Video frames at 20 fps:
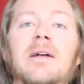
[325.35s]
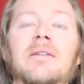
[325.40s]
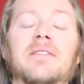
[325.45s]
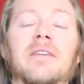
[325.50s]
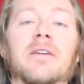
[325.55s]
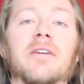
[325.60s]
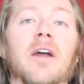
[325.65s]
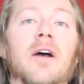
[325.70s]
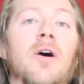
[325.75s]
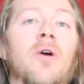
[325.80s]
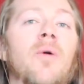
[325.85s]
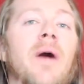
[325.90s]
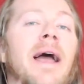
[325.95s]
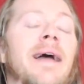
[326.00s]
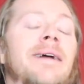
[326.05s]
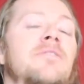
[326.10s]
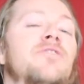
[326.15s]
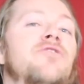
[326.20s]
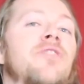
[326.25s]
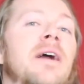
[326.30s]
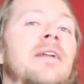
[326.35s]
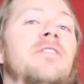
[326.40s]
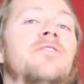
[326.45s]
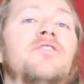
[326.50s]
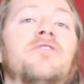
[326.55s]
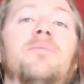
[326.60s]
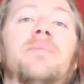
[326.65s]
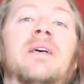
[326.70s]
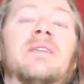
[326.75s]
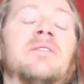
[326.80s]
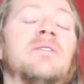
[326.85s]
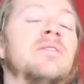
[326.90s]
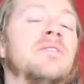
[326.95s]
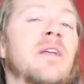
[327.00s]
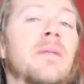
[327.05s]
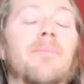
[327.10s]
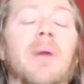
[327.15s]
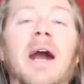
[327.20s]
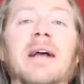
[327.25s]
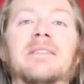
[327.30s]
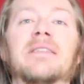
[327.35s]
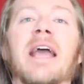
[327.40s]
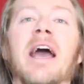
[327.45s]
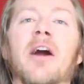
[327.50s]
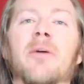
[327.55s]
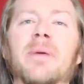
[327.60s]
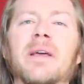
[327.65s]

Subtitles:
to go and try to do business in Moscow.